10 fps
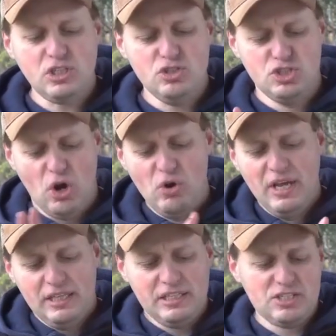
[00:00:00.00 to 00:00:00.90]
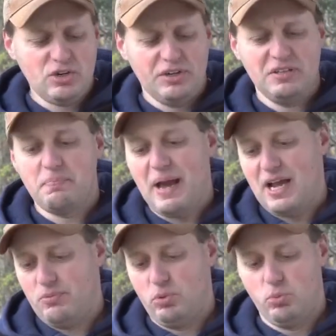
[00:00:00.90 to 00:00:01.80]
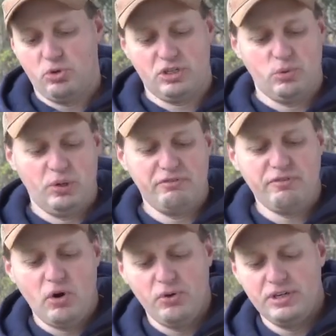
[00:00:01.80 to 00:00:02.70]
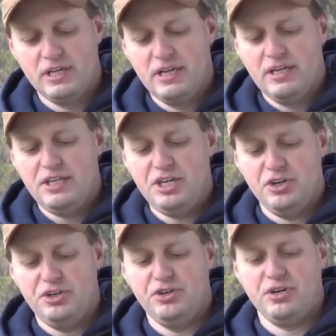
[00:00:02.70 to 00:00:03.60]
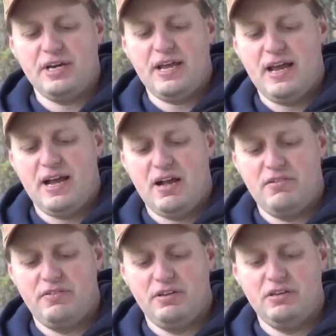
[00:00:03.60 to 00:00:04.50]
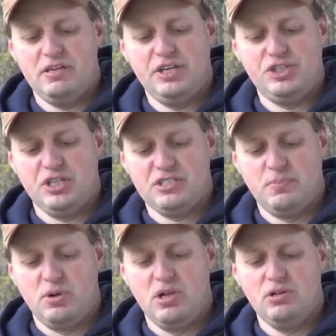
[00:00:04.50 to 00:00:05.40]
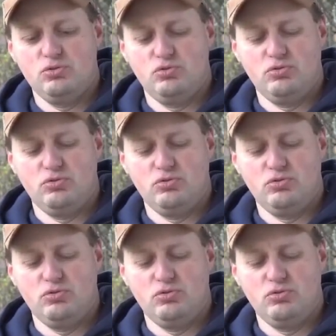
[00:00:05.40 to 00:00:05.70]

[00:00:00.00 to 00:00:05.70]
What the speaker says: So let's start in the back and we'll work our way forward. Here you're going to have adjustable